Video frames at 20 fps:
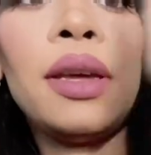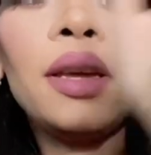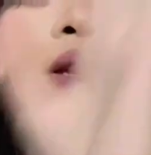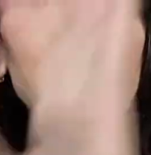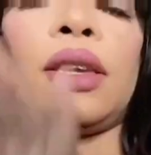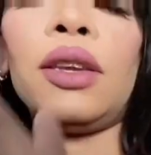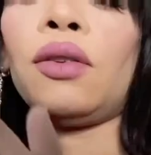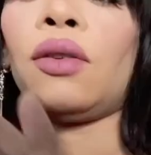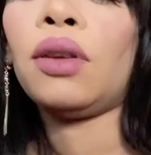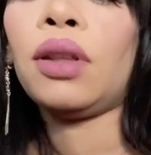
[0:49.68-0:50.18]

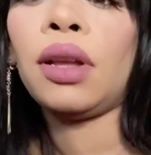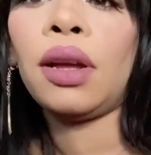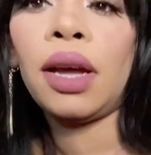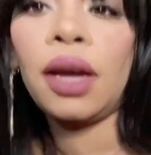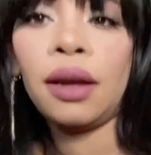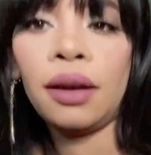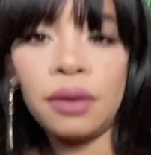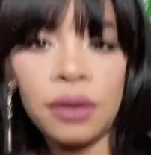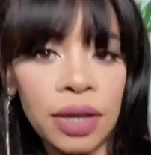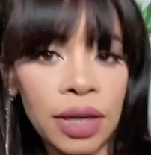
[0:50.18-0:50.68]
y'all,
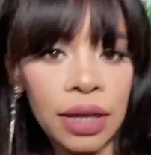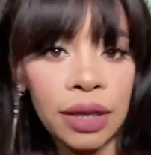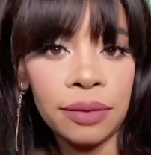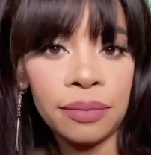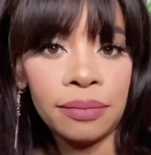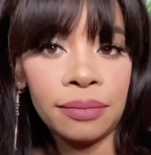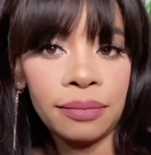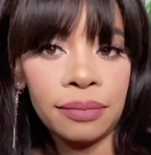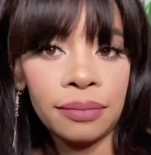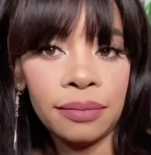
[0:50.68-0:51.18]
okay
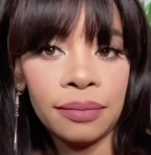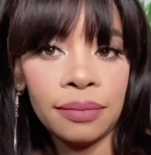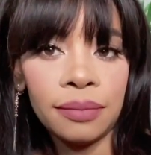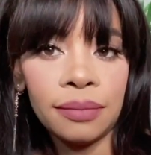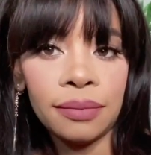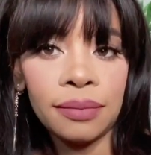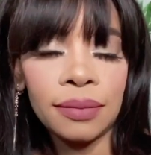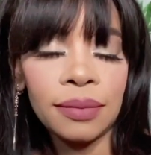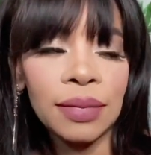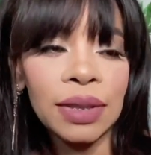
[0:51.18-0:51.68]

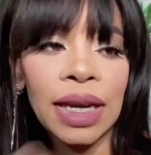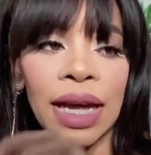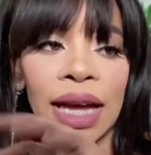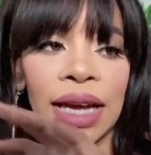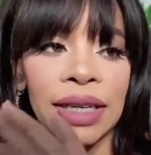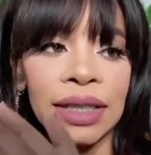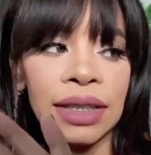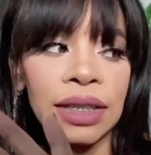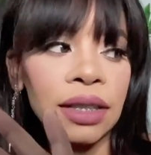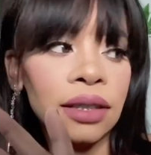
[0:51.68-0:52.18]

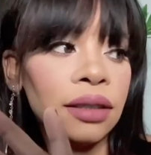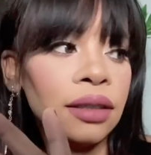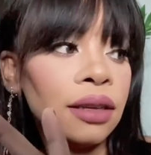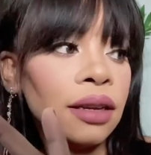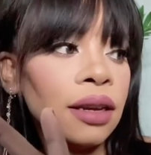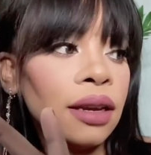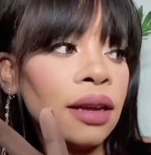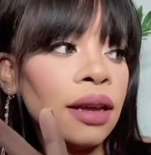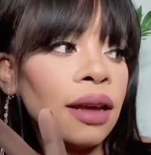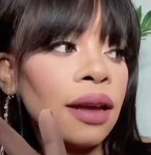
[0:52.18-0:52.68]
guys, for
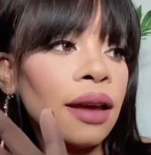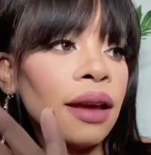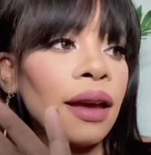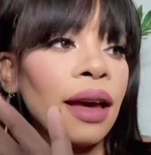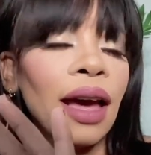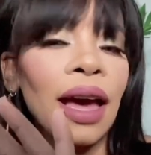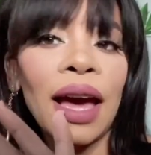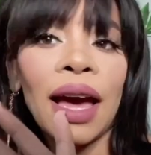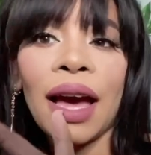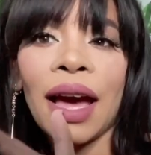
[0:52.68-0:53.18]

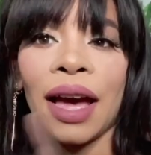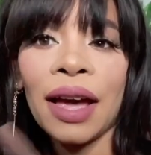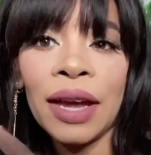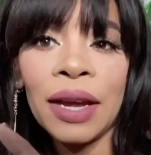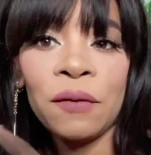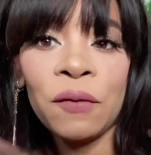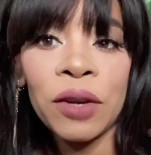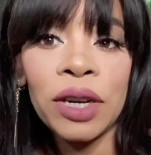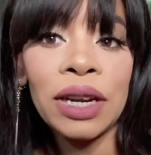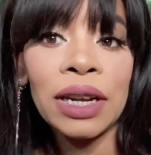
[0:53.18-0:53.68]

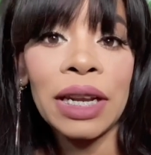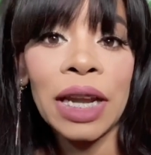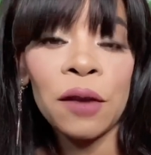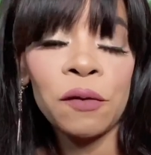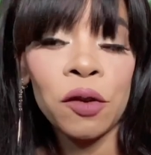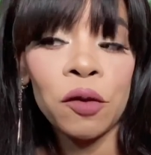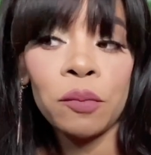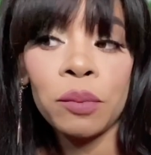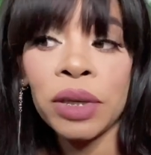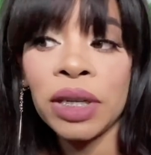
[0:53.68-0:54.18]
the life
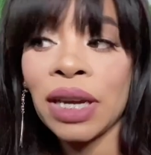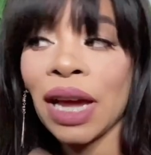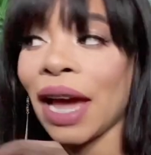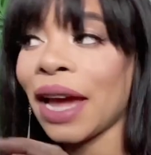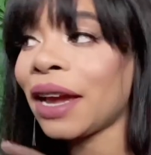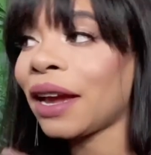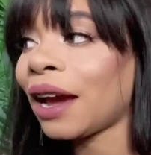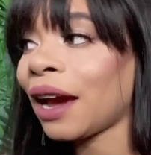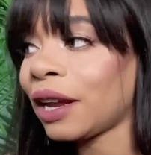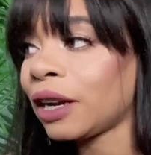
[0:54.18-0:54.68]
of me I
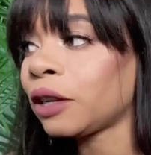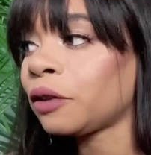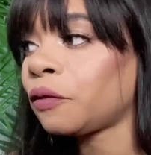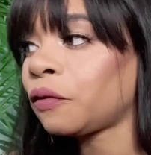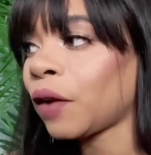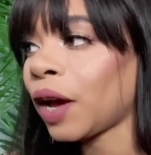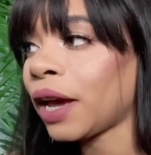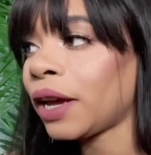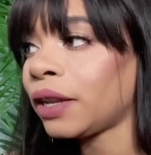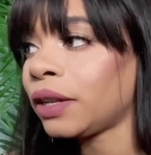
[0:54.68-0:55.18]
cannot
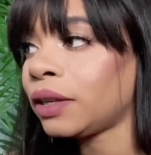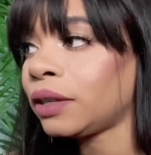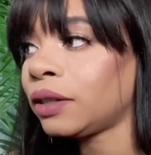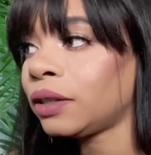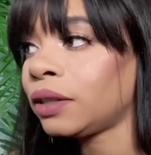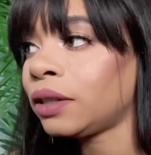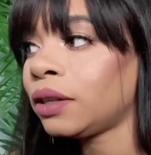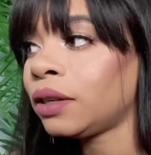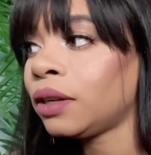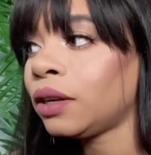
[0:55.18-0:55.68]
find
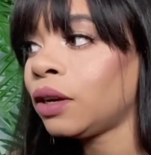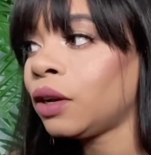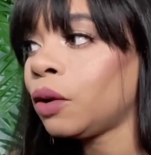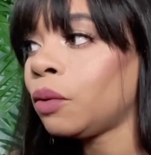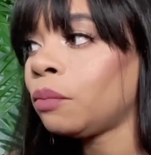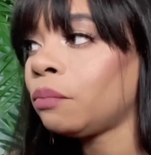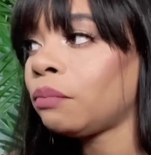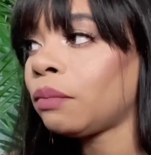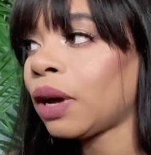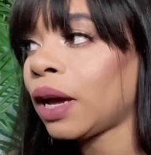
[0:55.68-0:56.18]

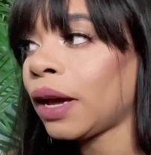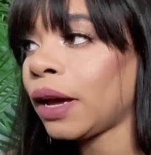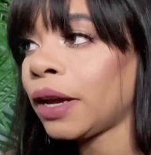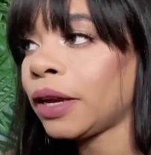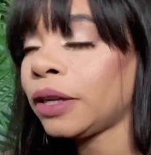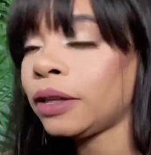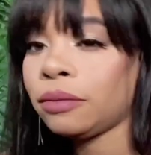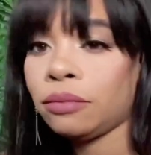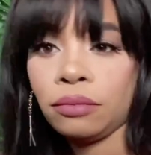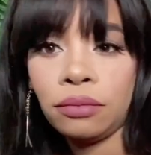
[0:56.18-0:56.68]

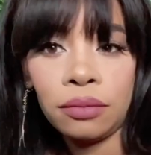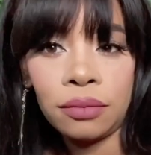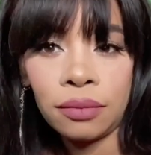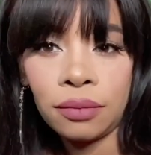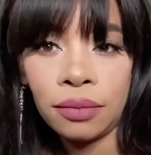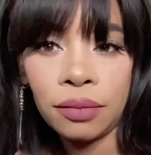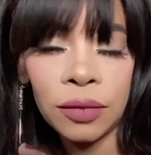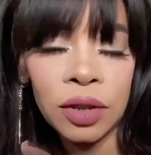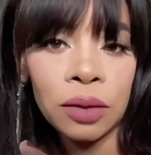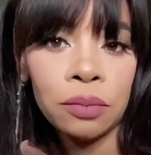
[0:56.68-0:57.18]
my
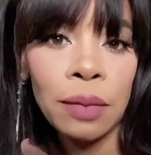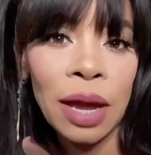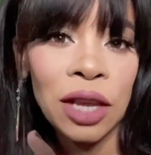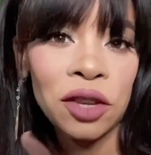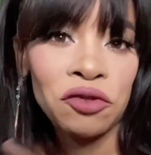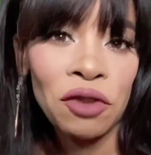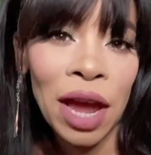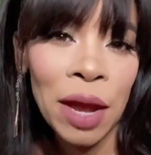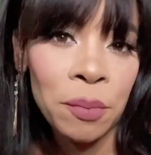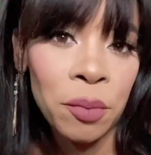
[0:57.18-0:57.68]

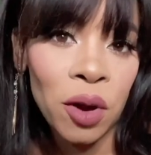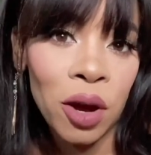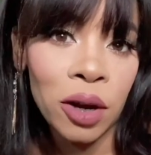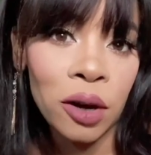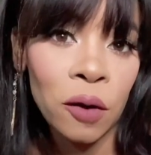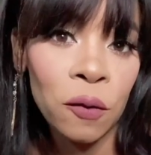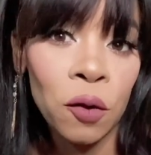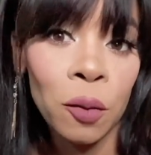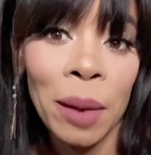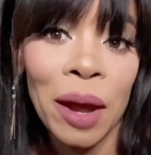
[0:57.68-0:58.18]

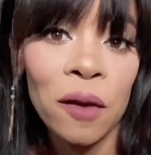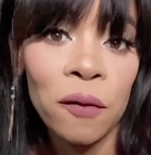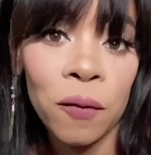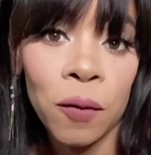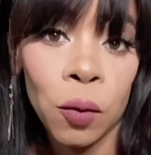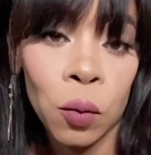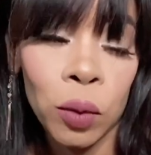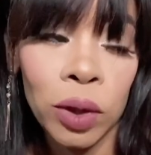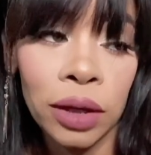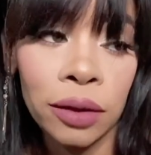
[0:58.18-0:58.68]
tripod for my
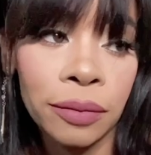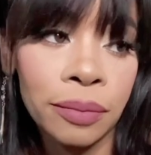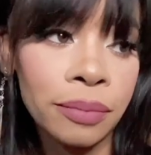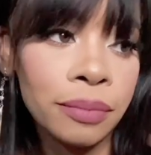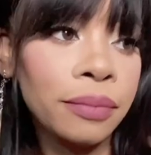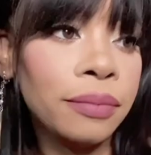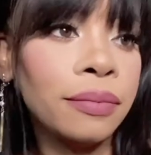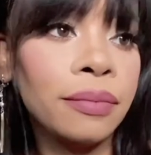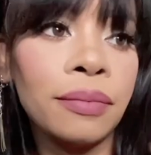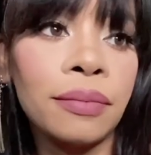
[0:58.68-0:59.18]
phone.
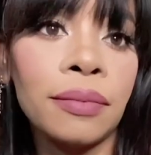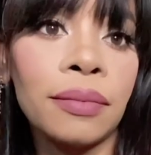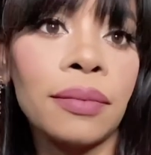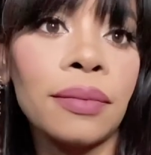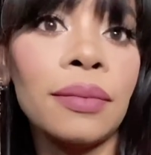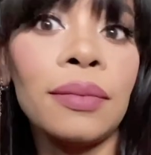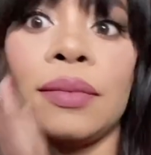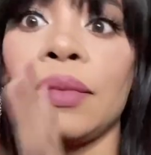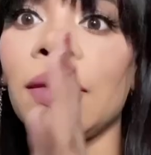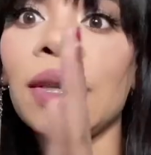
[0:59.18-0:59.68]

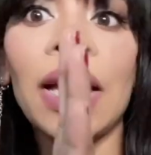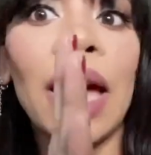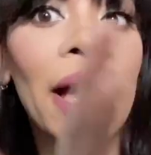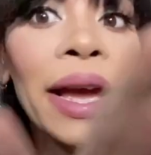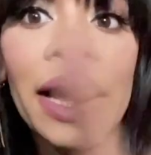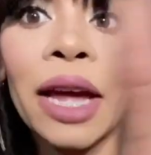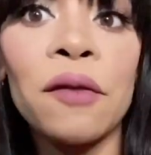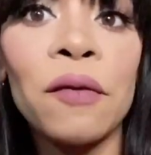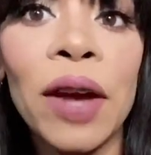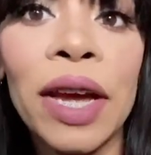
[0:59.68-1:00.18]
I
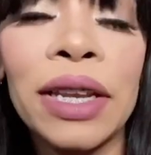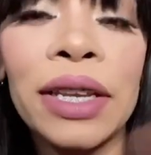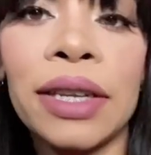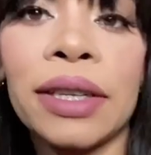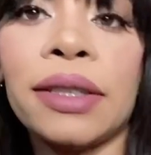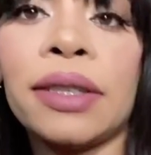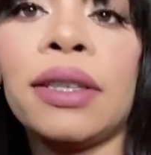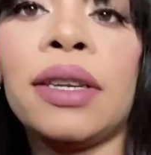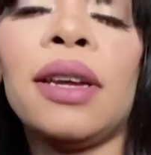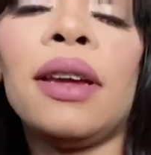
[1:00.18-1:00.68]
can't find
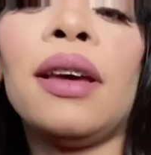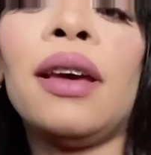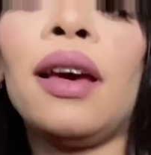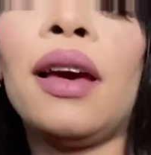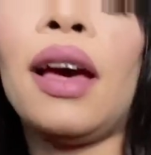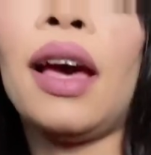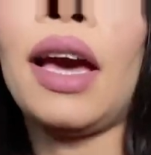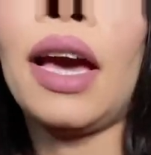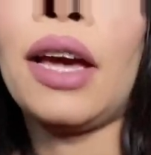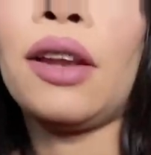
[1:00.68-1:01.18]
it.
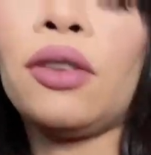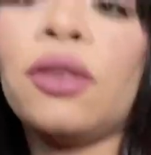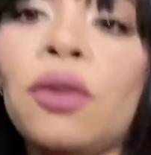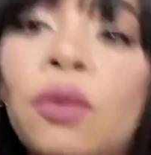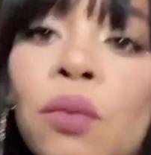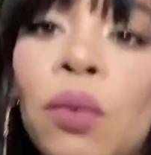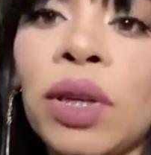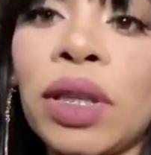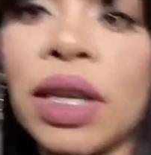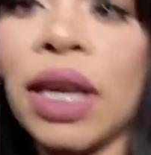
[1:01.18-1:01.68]
I don't know
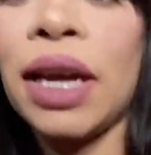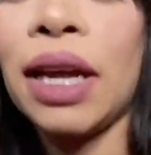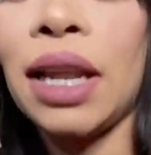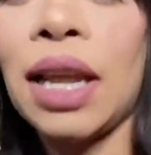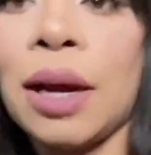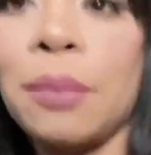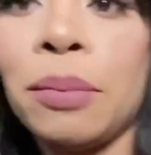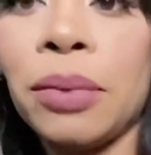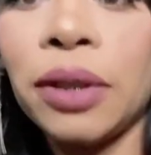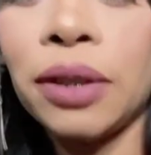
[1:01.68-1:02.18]
what the hell
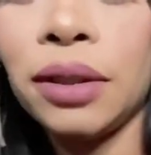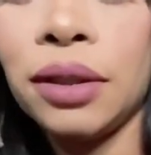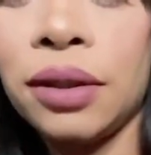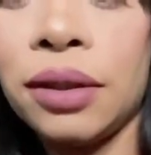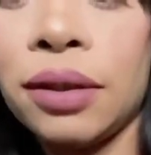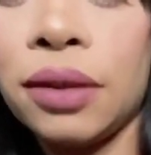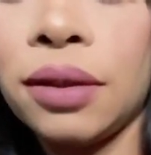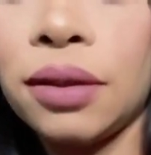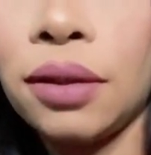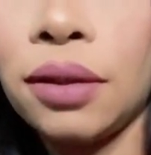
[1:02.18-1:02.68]
happened,